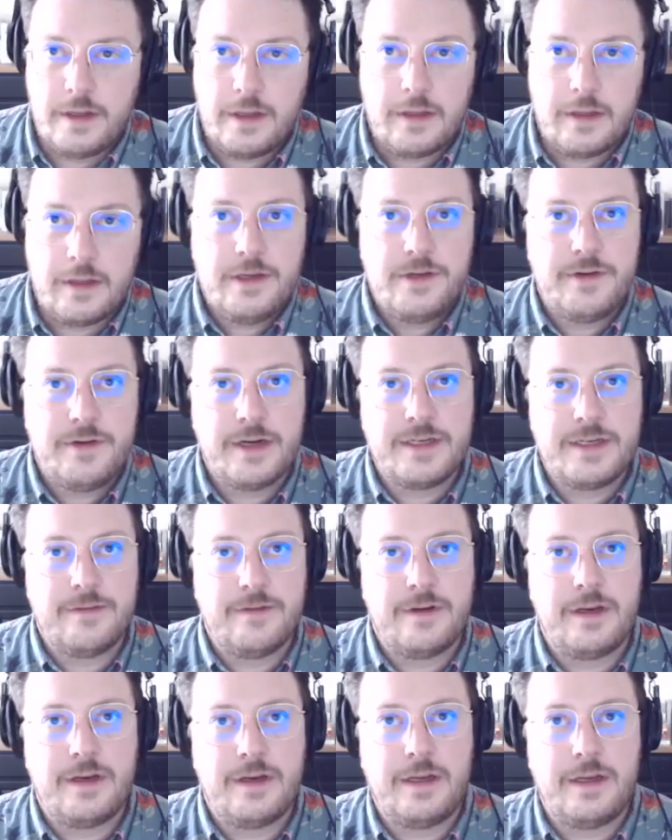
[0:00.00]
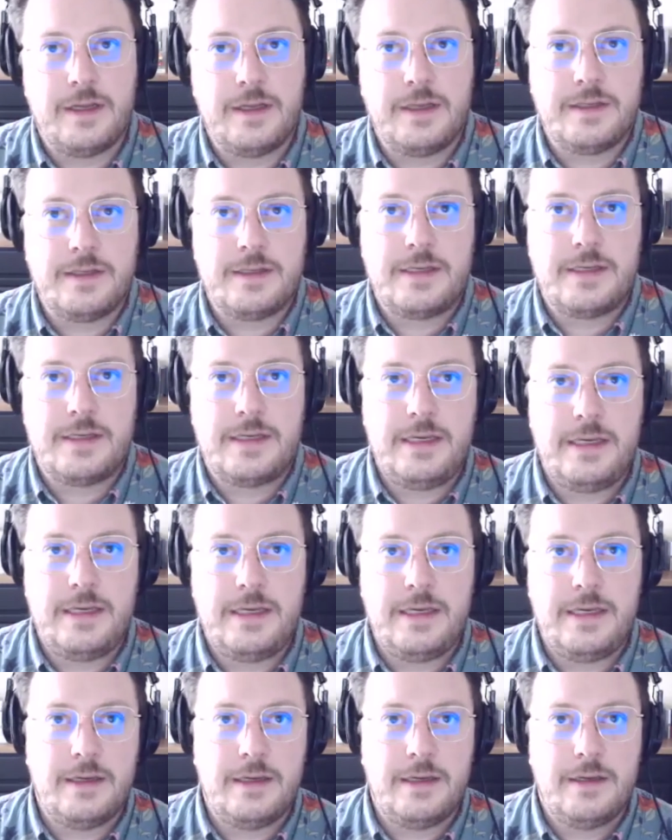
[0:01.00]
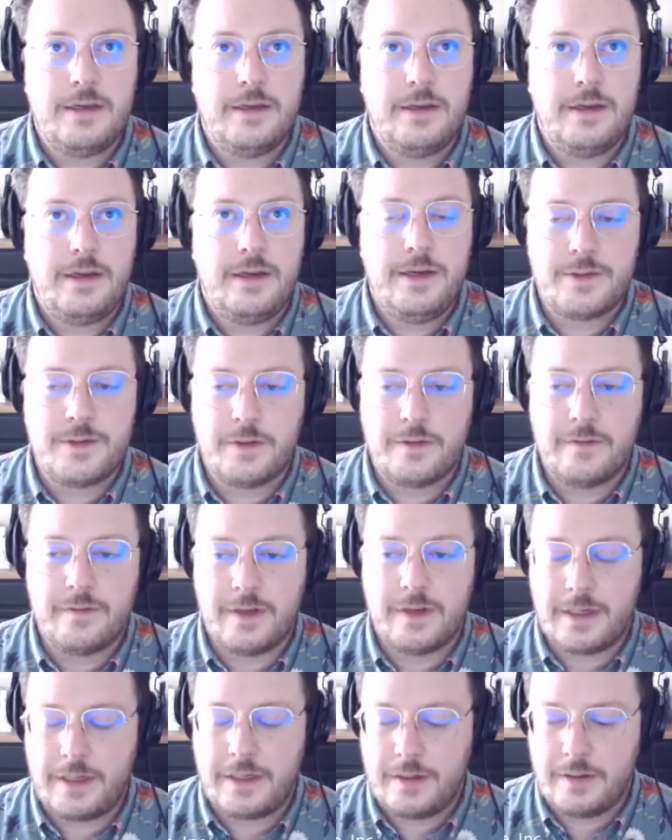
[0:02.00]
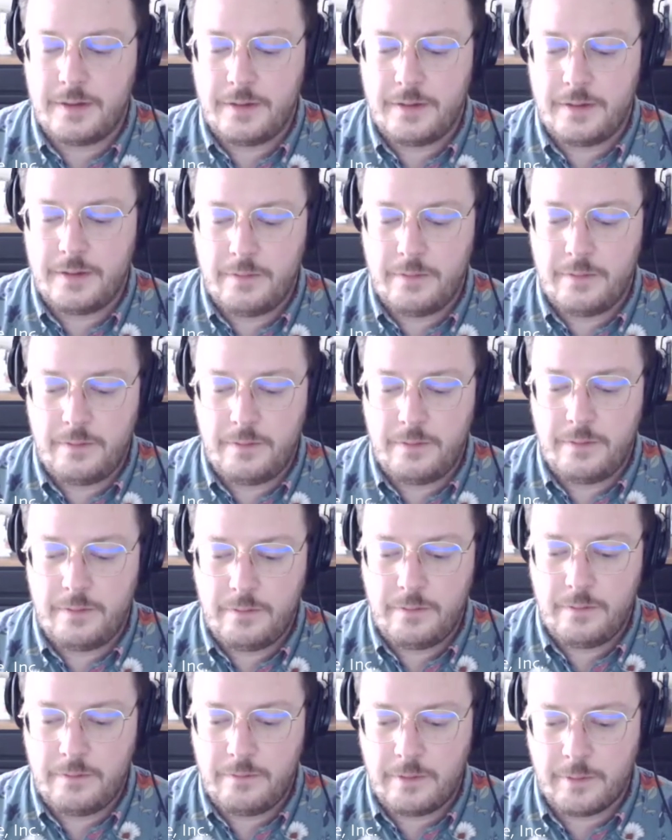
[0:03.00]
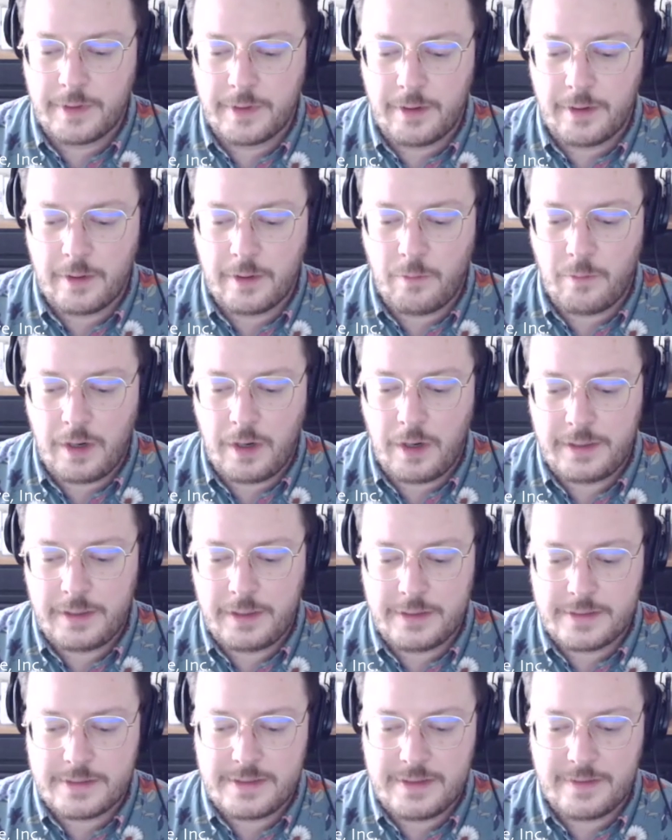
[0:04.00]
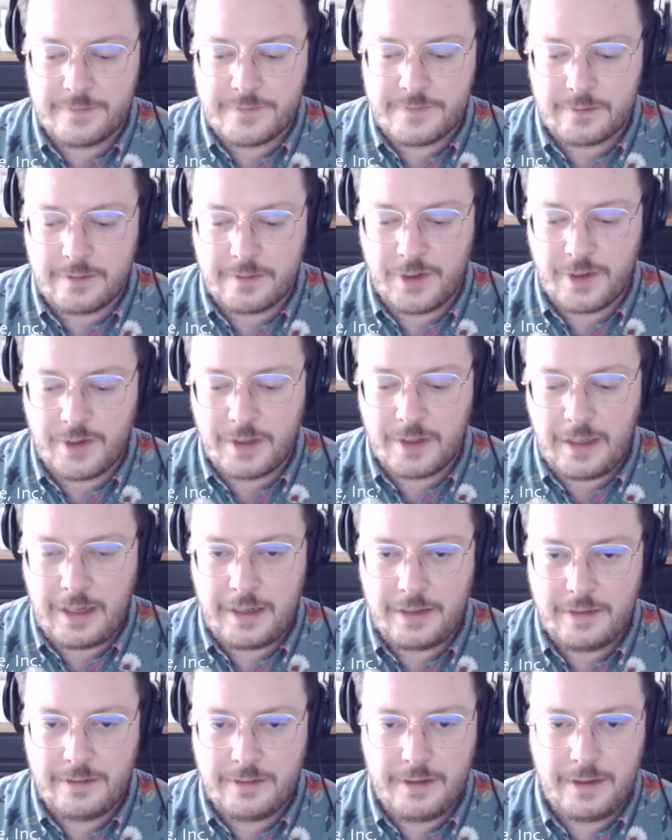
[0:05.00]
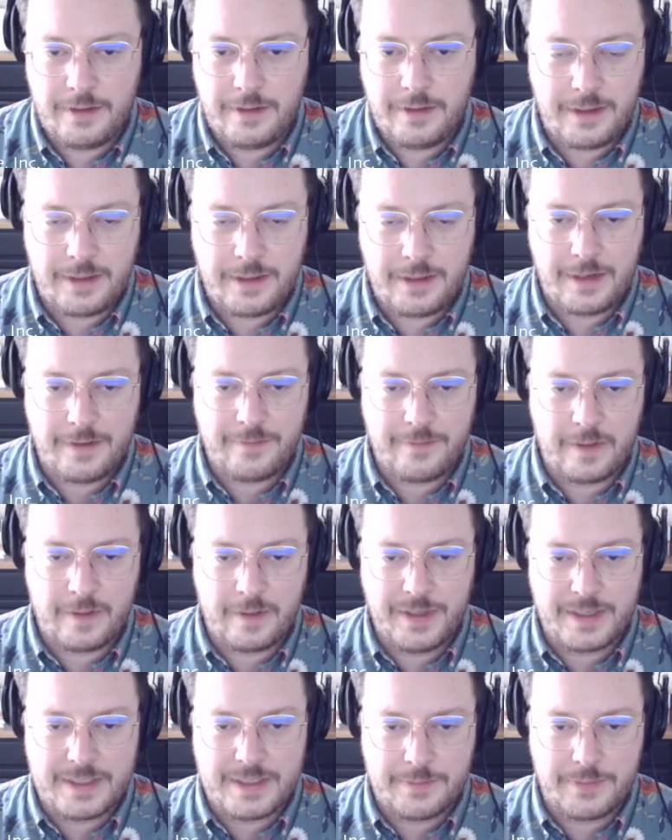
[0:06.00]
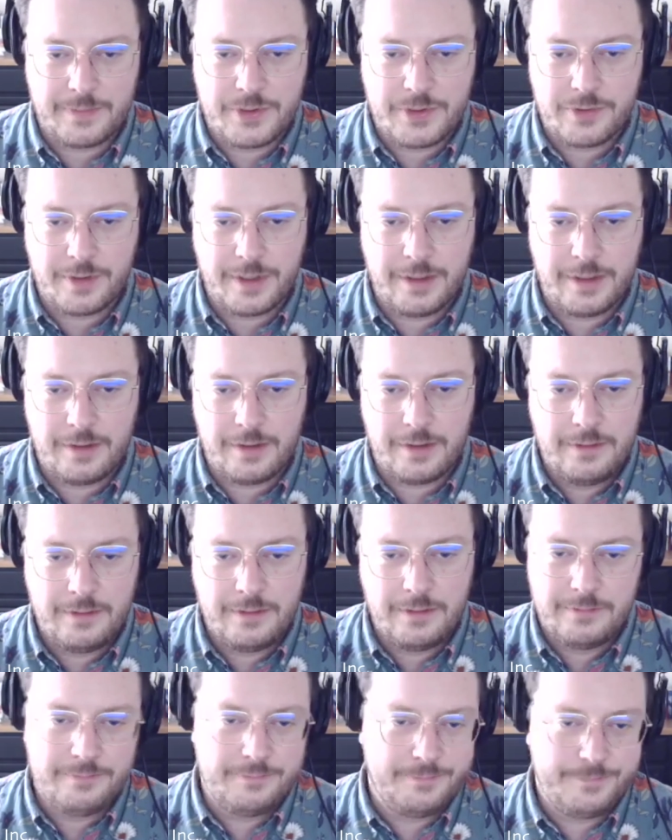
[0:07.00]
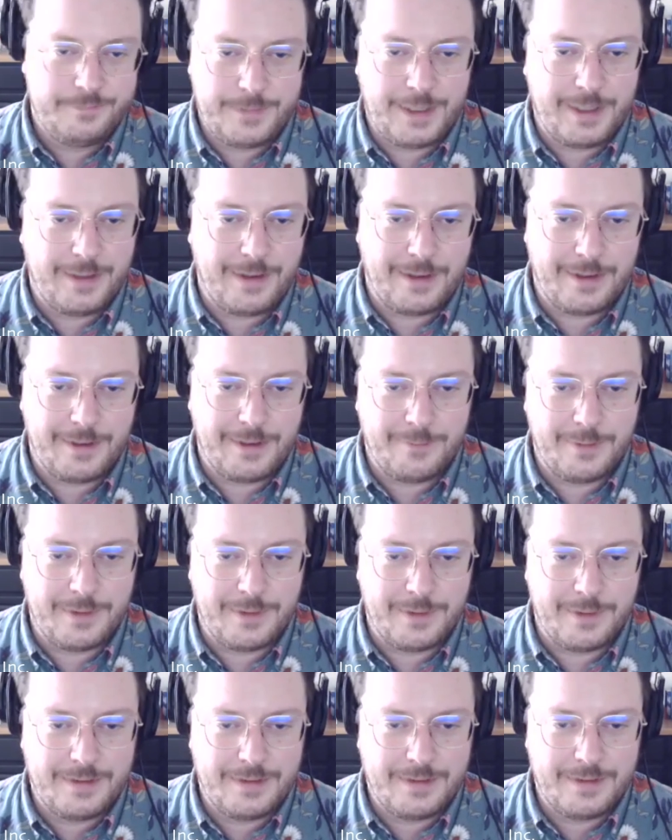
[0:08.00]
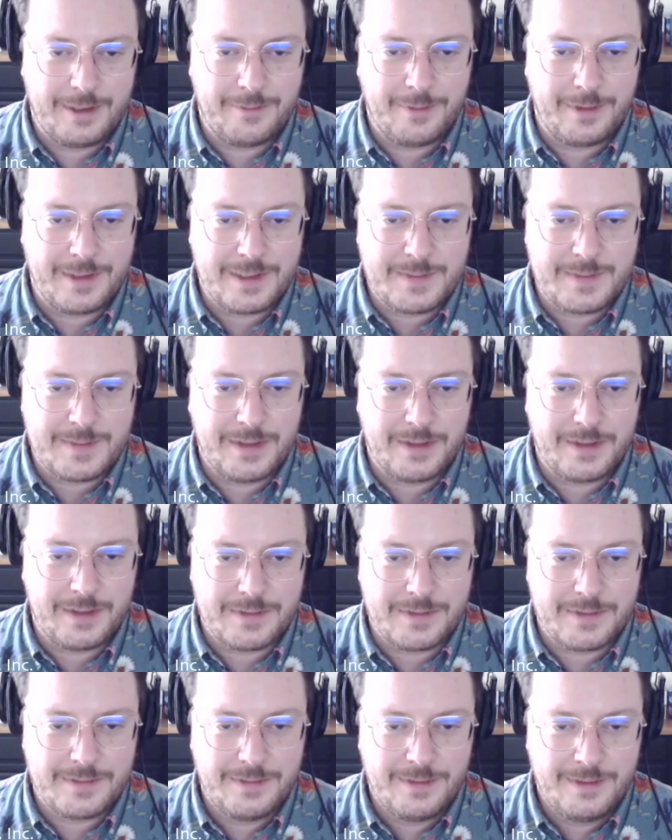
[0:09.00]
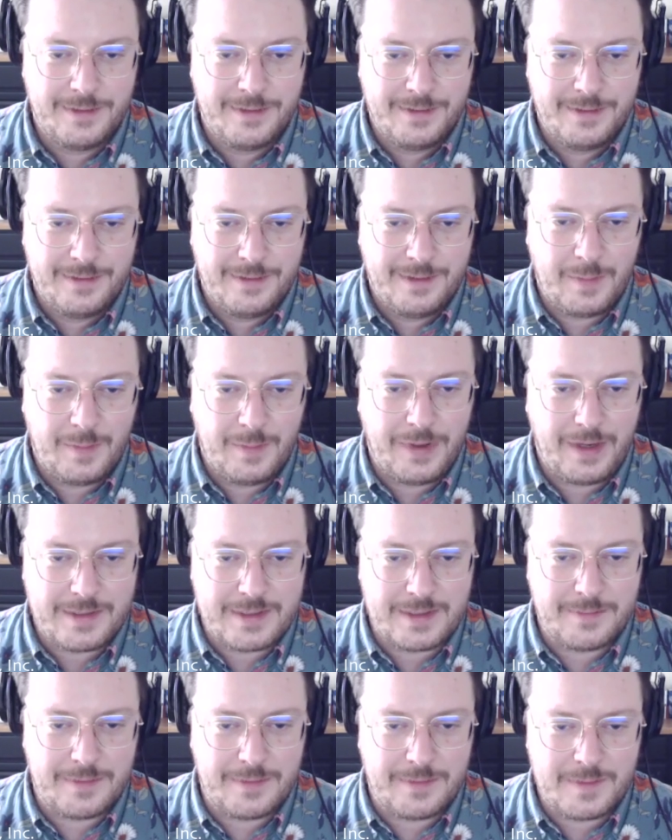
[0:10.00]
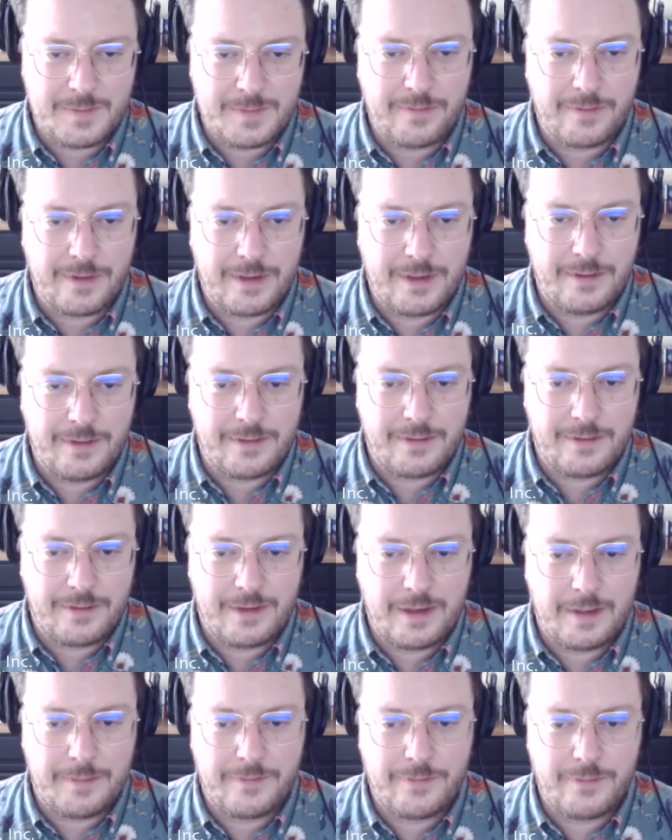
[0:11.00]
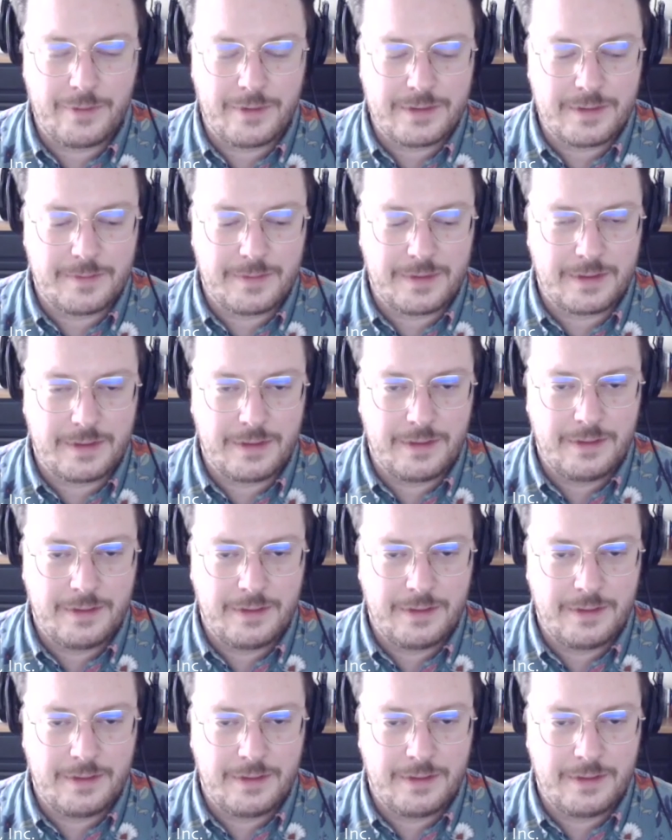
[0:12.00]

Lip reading: leash reactivity is he's sort of like when we're going on a walk, he sniffs around a lot, and then he kind of like picks up a trail. I don't know what he smells. A possum that was moving around the night before or something,